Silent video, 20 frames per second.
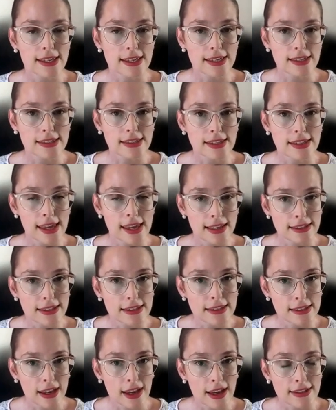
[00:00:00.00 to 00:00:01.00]
is the
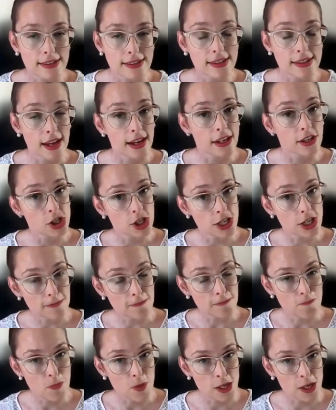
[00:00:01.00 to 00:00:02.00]
exercise Tai
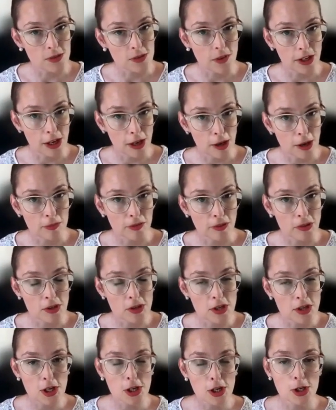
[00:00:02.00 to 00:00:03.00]
Chi is very
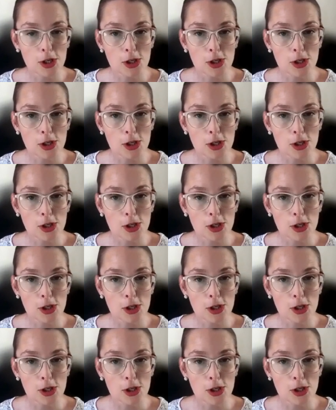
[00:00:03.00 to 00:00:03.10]
helpful.